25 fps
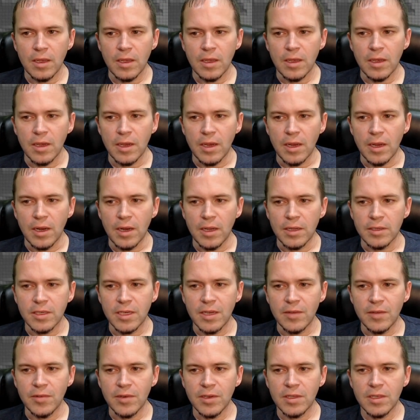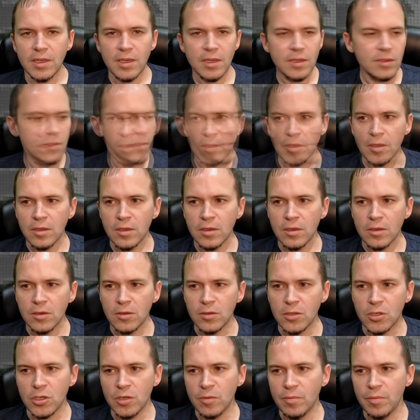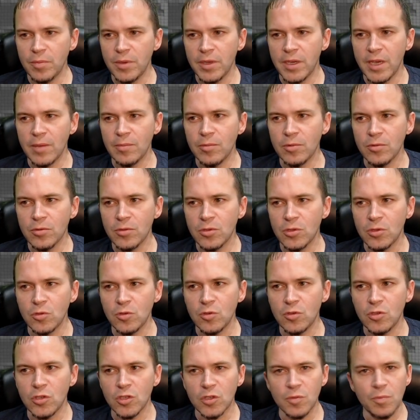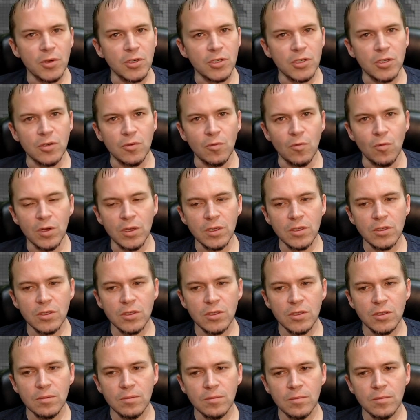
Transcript: And let's give it a test. You should be able to just push it once.